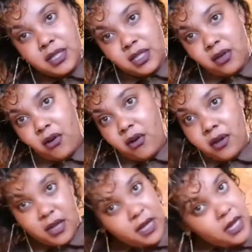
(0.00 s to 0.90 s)
Yo,
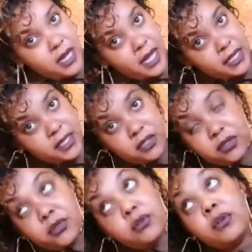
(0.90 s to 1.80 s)
I need
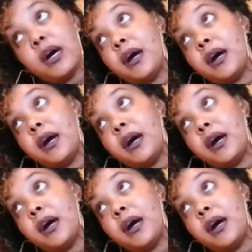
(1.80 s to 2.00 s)
to